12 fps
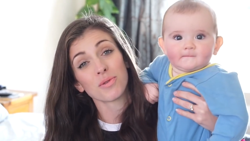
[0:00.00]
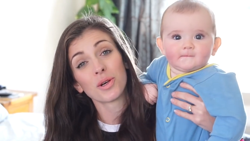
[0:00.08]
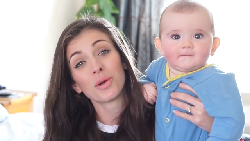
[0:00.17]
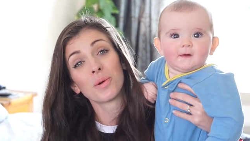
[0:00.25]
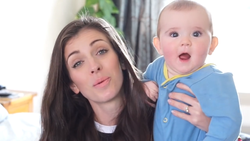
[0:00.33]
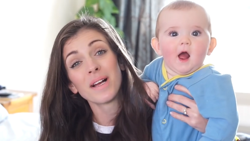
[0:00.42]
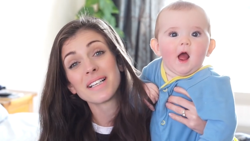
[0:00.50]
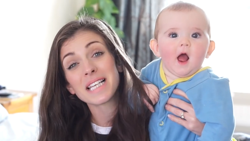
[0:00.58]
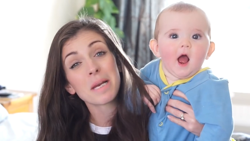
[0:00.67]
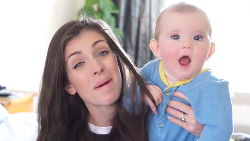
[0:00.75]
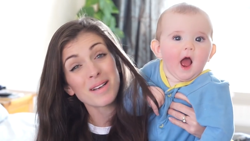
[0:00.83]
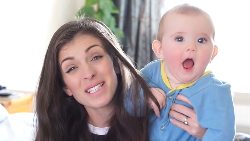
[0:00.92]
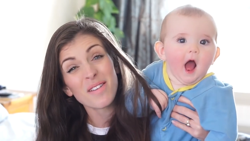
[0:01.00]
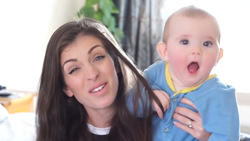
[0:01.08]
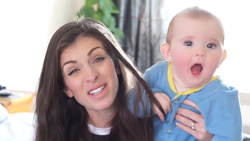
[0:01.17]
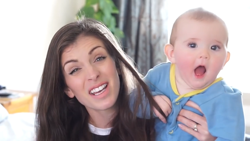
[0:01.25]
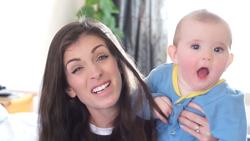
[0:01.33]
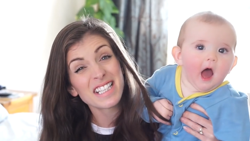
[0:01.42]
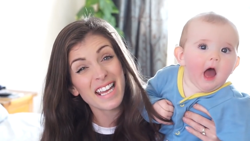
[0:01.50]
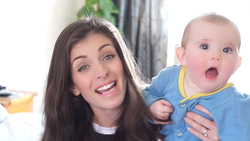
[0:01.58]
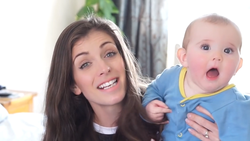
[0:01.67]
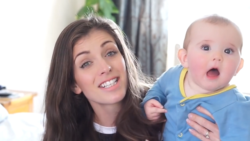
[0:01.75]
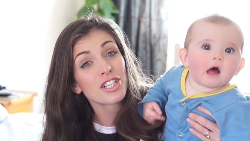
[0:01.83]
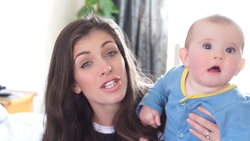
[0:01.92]
Speaker 1: through till about 7:30,
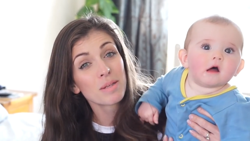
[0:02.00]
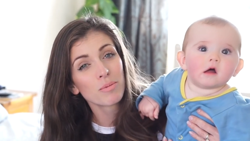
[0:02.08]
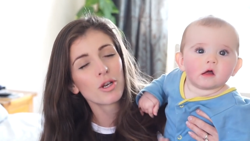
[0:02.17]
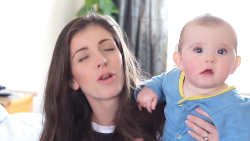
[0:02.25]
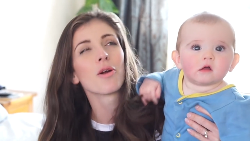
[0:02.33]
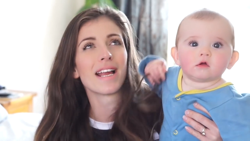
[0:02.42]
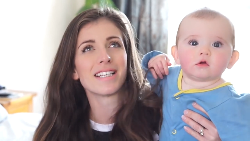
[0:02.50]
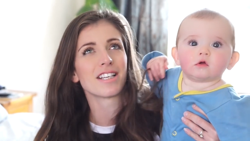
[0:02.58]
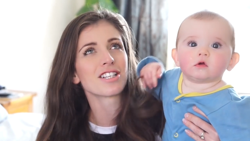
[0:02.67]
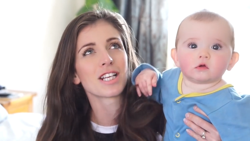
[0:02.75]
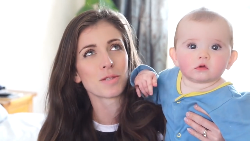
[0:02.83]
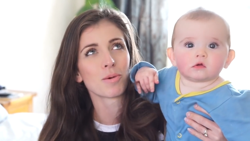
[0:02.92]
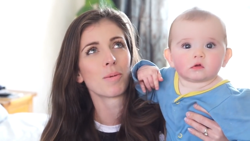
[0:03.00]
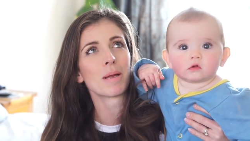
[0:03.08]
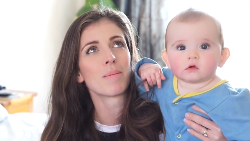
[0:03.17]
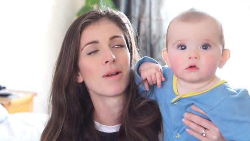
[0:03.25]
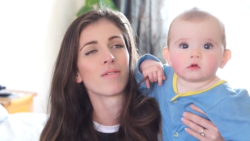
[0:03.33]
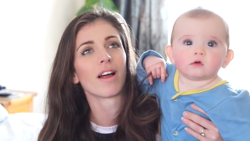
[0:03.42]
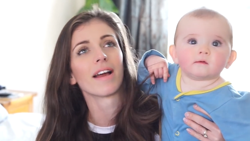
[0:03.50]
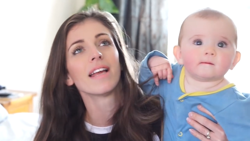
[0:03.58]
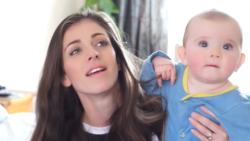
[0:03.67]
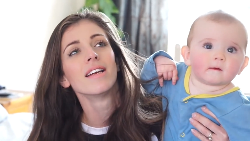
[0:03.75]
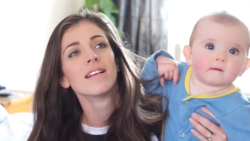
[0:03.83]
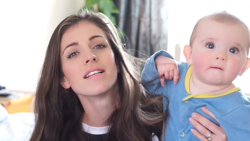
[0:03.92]
8-ish, no, not 8-ish, that's probably a bit of a
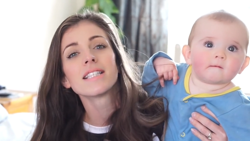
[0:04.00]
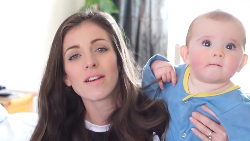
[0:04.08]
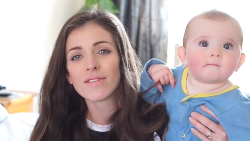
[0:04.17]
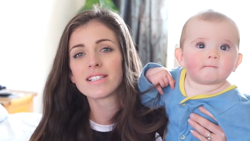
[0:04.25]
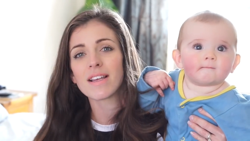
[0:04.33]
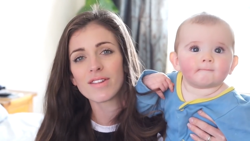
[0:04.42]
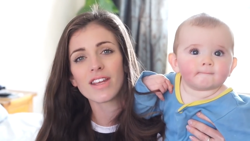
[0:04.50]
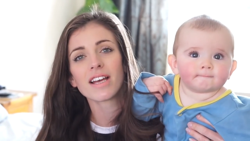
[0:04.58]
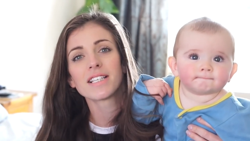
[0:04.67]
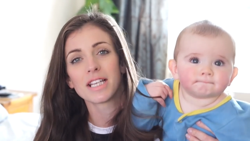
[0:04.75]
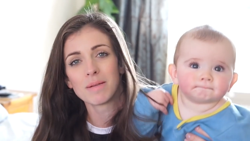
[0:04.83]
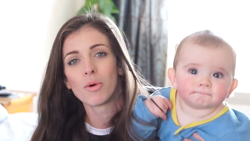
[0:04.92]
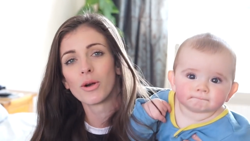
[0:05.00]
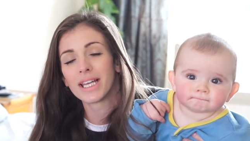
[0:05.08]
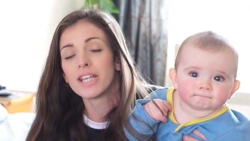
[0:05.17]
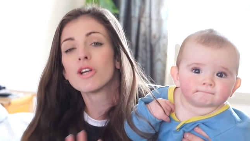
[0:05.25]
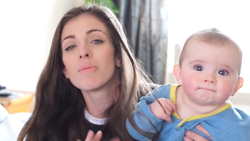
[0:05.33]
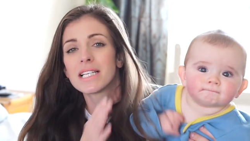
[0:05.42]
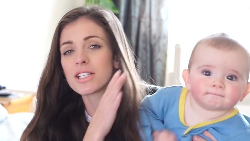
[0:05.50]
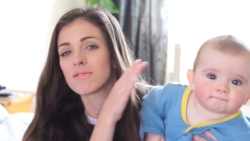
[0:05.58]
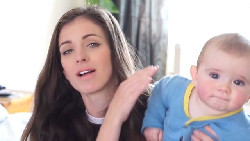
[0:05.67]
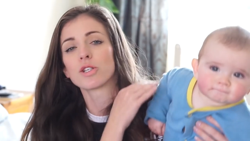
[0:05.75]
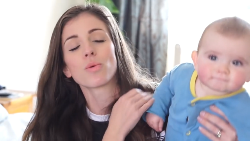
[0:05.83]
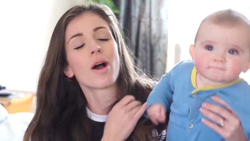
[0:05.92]
lie, 7:30 in the morning. He normally does
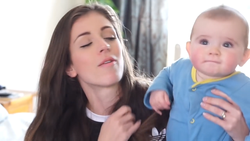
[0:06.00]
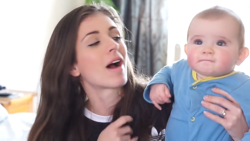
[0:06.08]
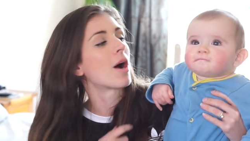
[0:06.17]
around 12